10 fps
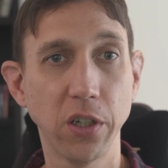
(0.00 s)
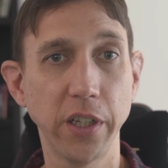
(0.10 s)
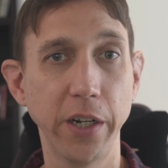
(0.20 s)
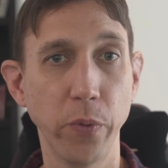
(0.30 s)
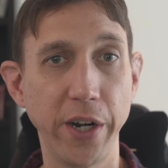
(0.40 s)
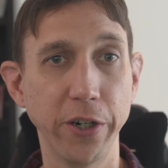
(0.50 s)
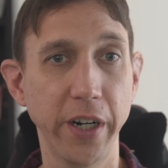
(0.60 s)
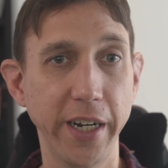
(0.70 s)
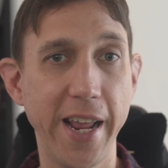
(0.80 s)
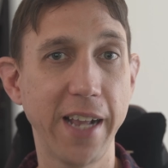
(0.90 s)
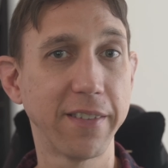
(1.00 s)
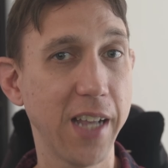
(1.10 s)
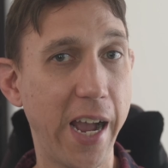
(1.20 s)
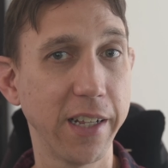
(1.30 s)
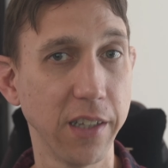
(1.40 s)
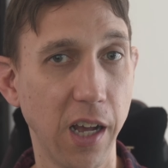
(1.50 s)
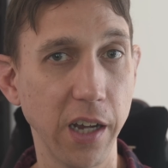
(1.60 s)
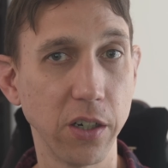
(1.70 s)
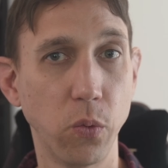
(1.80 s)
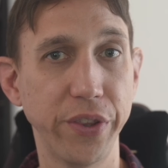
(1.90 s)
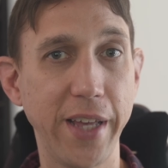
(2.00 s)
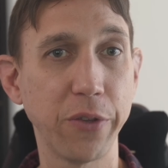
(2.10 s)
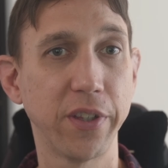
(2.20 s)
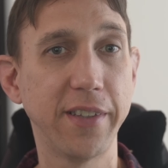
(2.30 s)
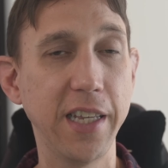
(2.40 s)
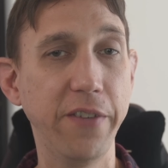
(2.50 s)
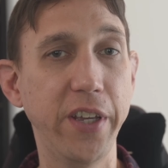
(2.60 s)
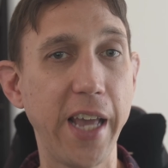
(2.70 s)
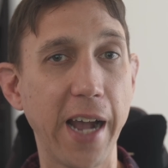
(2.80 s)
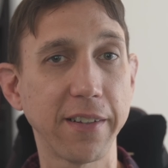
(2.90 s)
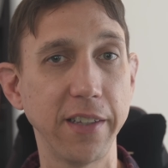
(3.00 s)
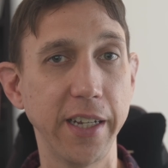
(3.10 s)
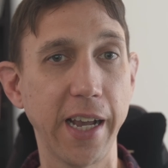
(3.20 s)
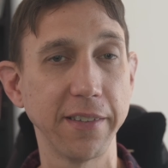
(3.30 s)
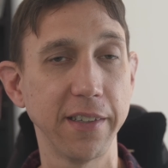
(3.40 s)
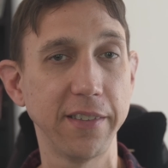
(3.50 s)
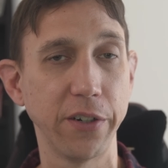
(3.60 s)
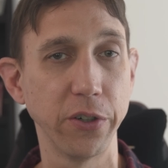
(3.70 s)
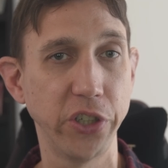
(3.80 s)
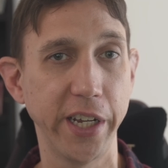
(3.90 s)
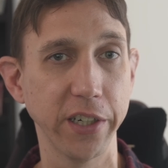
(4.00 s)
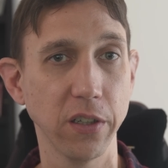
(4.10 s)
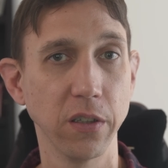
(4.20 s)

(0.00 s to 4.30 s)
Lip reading: and render enhanced dialogue without the TV acting as a center channel.